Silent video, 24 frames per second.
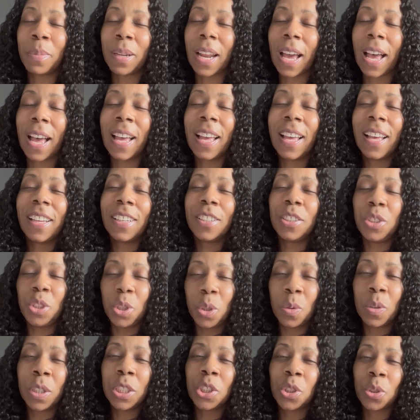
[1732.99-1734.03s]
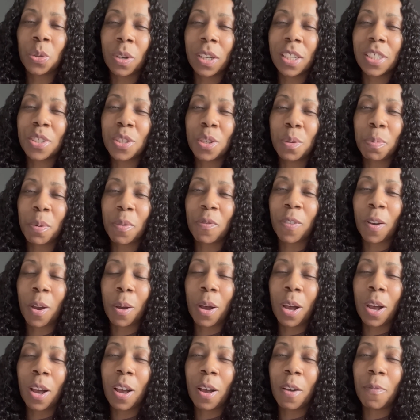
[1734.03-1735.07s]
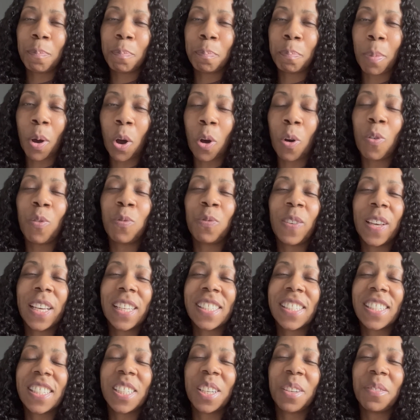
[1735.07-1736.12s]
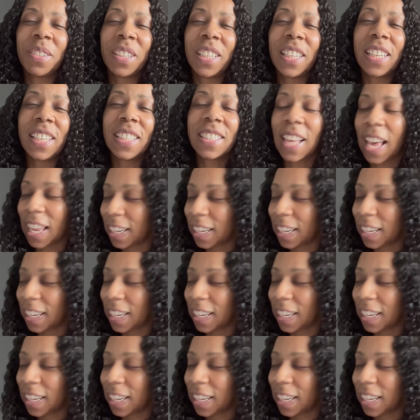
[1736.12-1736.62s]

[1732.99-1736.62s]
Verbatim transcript: but I do enjoy Super uh, Bowl festivities.